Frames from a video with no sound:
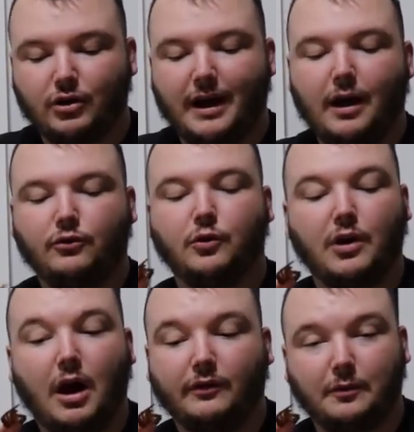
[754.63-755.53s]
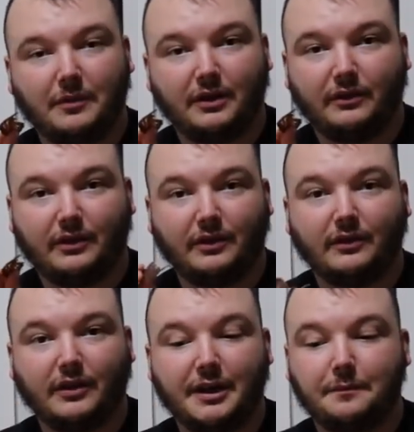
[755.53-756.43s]
dried out to an awesome
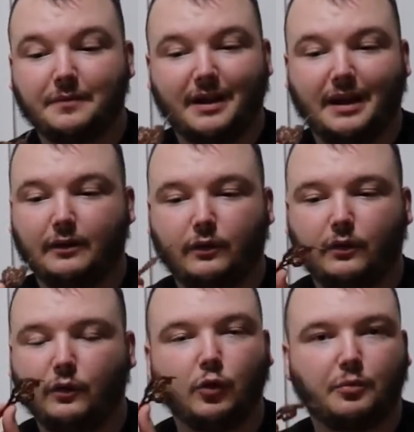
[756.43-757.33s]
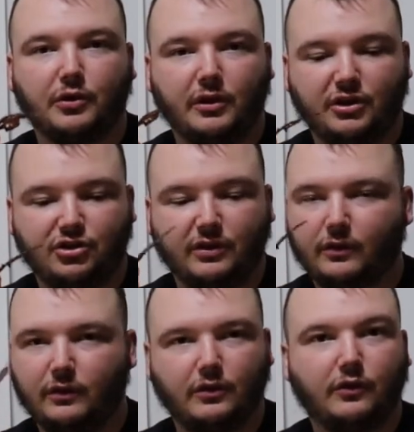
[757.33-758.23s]
consistency. It's super
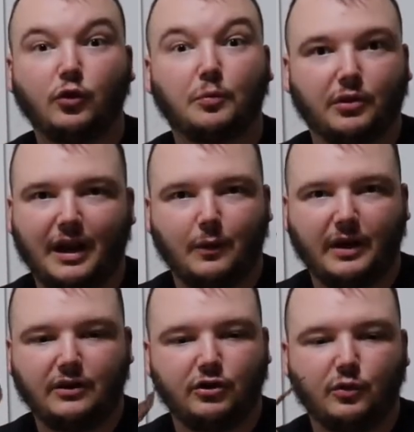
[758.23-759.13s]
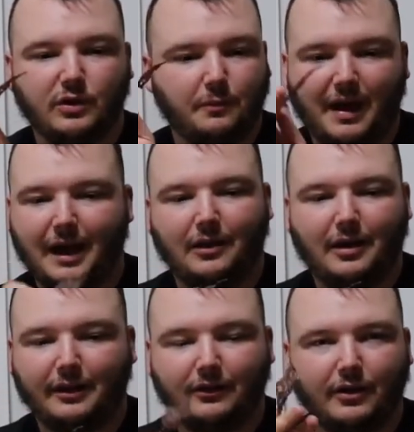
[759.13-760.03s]
delicious, super lightweight too. We pack a
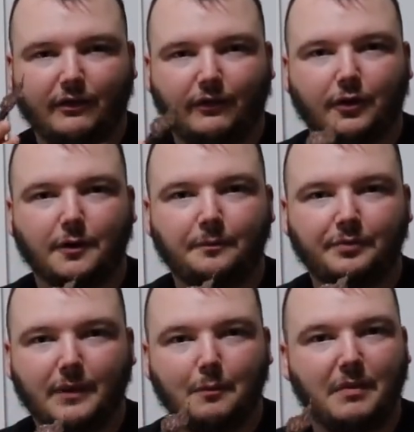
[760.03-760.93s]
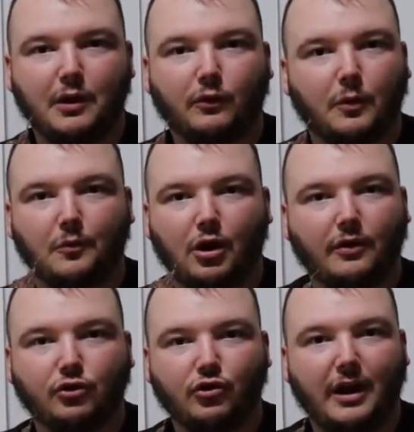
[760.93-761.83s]
lot of the stuff for meals when we're
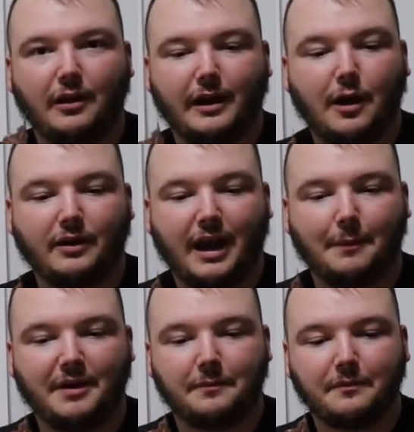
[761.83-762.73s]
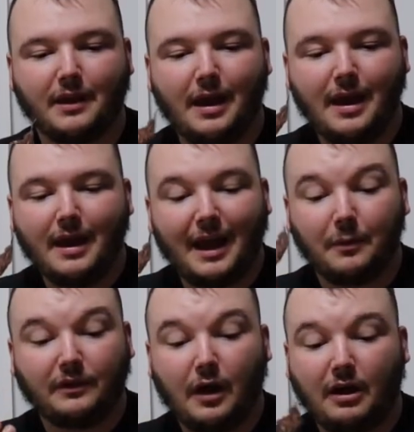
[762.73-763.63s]
on the trail and out camping.
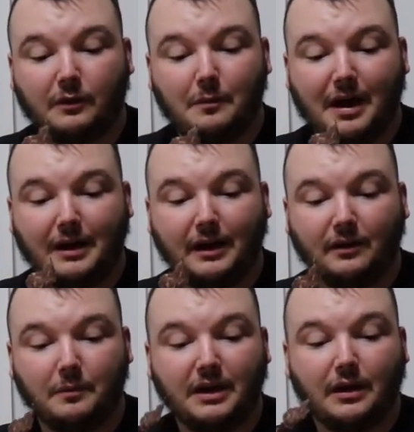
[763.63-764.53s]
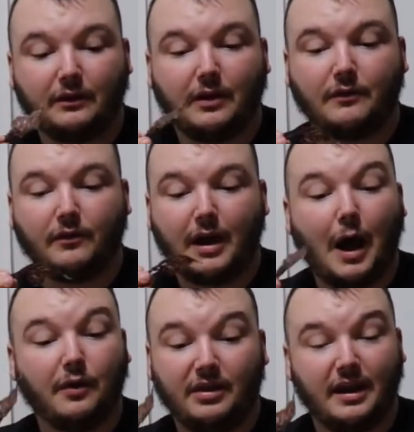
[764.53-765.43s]
And what's awesome about it is because of
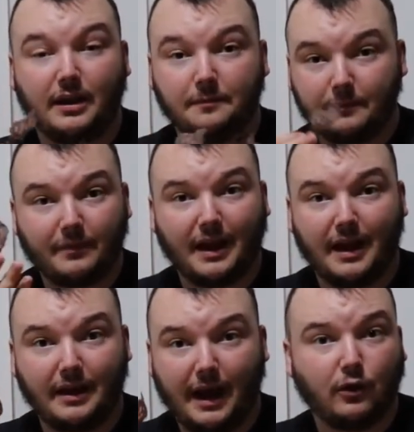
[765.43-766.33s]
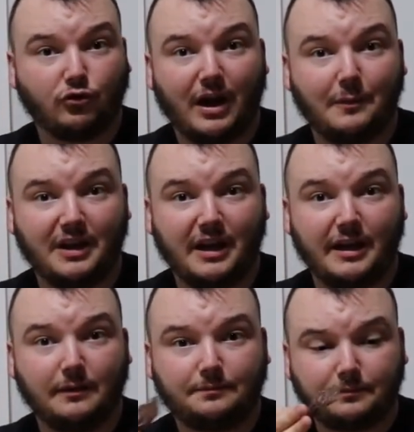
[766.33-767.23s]
how thin and how dry we
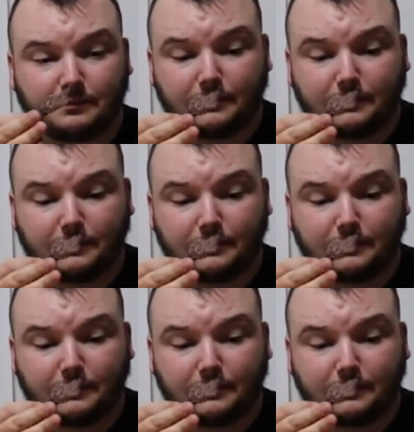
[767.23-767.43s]
get it,